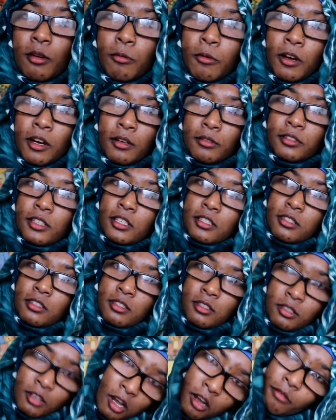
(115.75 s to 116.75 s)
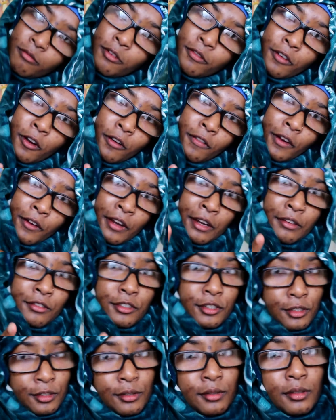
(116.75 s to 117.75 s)
The world does not revolve
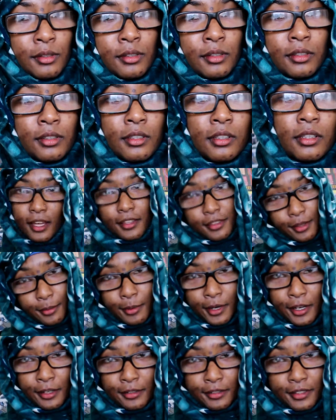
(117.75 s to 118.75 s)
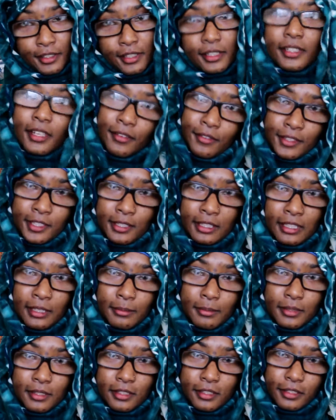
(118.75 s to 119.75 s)
around you. The world never
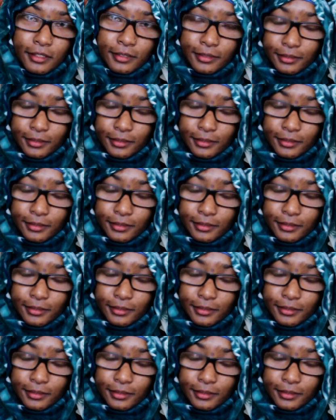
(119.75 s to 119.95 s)
sleeps.